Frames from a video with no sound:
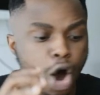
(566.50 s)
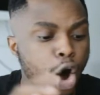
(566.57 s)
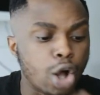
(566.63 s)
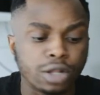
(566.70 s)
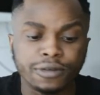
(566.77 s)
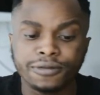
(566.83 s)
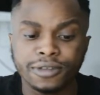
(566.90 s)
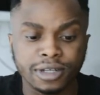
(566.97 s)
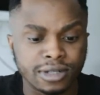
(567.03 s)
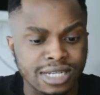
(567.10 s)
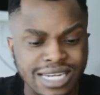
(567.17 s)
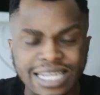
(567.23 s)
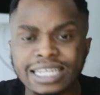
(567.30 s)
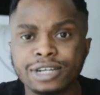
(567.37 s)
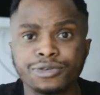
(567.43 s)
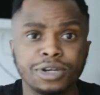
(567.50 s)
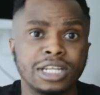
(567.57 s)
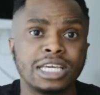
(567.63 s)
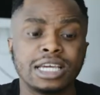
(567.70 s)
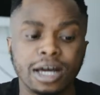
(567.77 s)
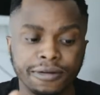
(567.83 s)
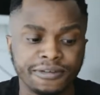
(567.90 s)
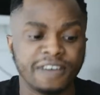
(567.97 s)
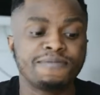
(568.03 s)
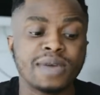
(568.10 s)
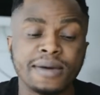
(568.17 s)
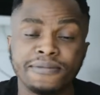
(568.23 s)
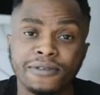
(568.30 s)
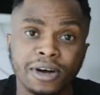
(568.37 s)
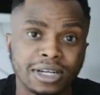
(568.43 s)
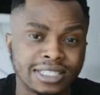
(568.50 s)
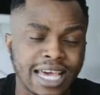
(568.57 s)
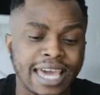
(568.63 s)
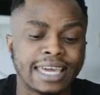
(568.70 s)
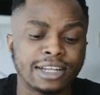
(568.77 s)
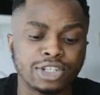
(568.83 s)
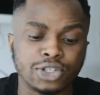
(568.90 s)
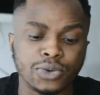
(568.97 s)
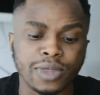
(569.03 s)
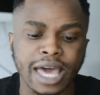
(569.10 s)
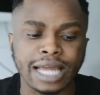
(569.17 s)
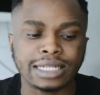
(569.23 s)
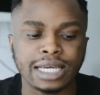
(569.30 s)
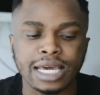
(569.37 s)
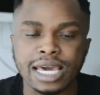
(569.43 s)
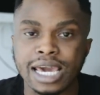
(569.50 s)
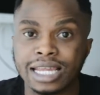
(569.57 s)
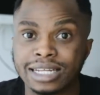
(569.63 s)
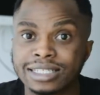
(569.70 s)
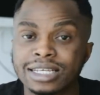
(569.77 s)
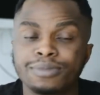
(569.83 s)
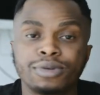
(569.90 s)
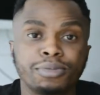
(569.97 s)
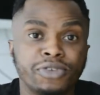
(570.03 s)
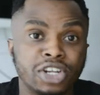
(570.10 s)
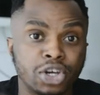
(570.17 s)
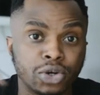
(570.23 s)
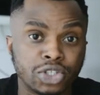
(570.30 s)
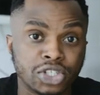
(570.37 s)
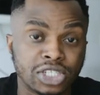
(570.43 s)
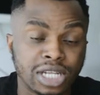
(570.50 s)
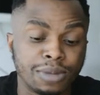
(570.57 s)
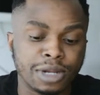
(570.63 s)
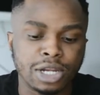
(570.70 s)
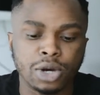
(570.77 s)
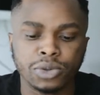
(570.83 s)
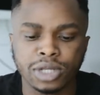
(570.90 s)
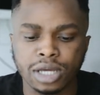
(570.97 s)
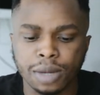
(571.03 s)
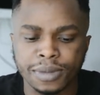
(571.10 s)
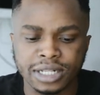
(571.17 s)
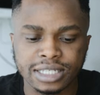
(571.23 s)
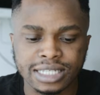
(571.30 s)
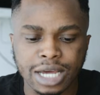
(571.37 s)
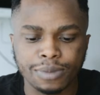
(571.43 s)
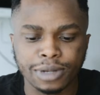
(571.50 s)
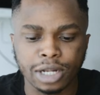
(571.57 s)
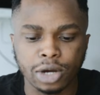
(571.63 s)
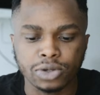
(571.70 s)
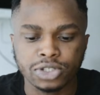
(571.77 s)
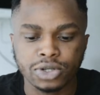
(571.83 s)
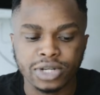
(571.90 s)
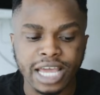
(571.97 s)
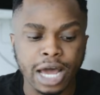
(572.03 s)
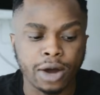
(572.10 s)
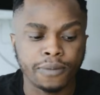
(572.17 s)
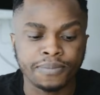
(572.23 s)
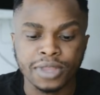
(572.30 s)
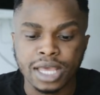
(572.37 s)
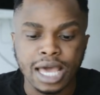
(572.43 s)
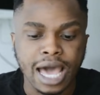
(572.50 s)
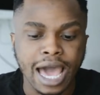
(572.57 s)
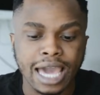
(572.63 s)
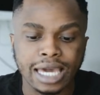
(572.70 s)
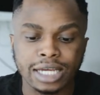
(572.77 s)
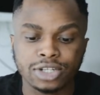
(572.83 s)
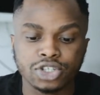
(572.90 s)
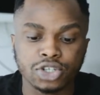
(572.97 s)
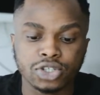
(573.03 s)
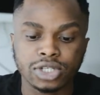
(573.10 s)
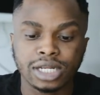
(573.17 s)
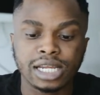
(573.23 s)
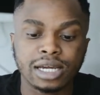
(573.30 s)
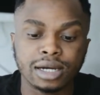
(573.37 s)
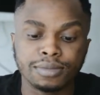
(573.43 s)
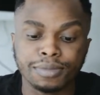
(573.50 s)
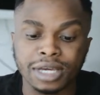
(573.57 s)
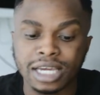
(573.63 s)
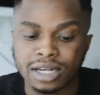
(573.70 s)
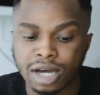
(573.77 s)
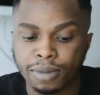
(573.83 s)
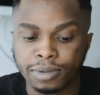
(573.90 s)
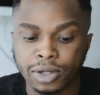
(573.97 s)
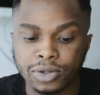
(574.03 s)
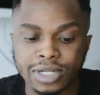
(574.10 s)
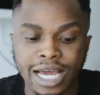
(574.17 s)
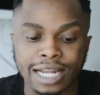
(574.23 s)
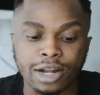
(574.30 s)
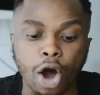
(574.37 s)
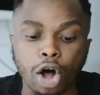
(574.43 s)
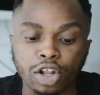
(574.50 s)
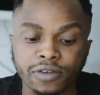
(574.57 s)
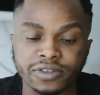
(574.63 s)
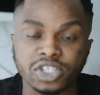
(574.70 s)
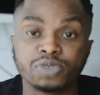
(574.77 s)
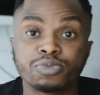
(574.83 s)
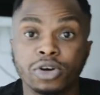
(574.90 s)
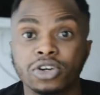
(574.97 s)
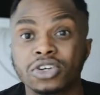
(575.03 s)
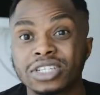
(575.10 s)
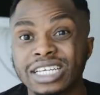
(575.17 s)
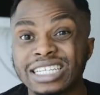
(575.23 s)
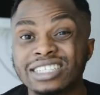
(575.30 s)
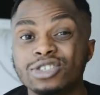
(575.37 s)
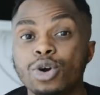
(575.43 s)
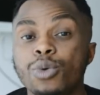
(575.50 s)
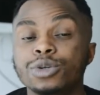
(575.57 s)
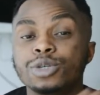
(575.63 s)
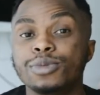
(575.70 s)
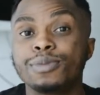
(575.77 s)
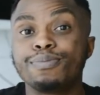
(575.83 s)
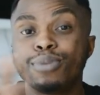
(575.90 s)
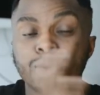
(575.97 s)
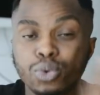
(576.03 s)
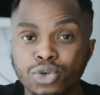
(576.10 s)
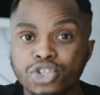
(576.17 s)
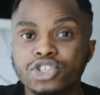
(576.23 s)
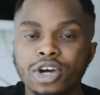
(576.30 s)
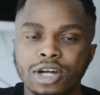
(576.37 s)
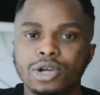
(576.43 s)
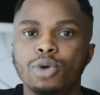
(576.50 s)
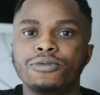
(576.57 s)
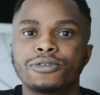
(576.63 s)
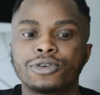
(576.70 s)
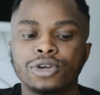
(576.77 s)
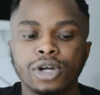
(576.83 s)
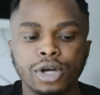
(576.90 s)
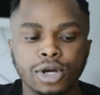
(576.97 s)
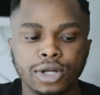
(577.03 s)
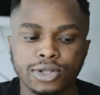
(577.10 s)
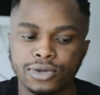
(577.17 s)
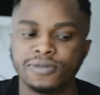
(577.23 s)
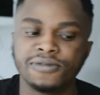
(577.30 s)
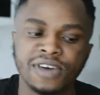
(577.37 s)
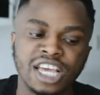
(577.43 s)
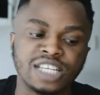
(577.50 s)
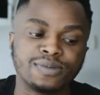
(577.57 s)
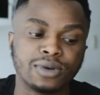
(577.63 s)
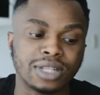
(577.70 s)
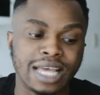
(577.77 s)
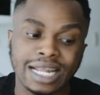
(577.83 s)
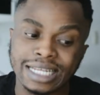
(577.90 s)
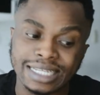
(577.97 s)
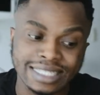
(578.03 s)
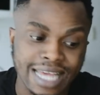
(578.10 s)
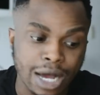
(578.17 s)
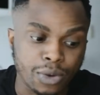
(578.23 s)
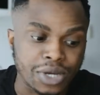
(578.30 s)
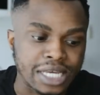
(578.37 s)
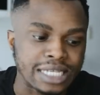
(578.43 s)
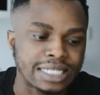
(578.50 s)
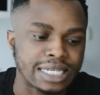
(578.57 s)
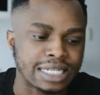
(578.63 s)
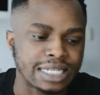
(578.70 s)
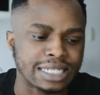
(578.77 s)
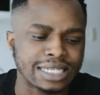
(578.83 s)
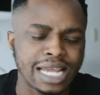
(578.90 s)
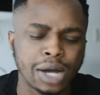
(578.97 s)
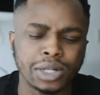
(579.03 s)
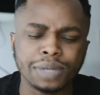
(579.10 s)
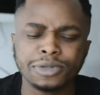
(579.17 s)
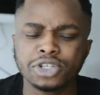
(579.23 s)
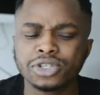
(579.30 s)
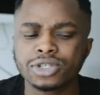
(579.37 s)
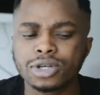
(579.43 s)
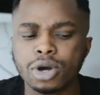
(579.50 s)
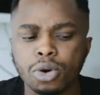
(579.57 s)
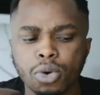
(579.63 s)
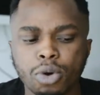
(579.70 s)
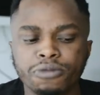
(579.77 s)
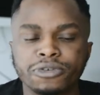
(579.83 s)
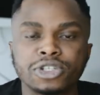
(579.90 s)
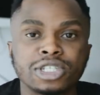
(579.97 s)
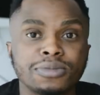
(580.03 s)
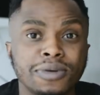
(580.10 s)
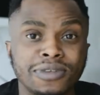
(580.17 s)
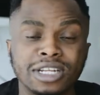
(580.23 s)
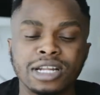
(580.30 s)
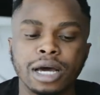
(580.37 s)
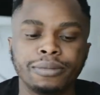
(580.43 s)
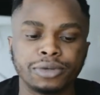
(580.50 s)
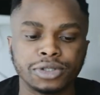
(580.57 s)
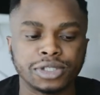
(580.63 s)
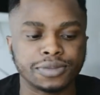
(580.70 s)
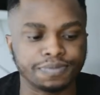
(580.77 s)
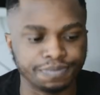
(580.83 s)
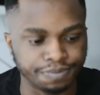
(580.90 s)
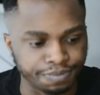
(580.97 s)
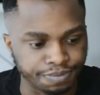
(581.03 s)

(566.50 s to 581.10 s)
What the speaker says: all of the nitty-gritty of FBM Fox, I can do that in a separate video. Just let me know in the comments down below. So now I can just click on begin upload, and all of this product is going to be pushed on over to Facebook. That is how easy it is. Now let me just go over some of the numbers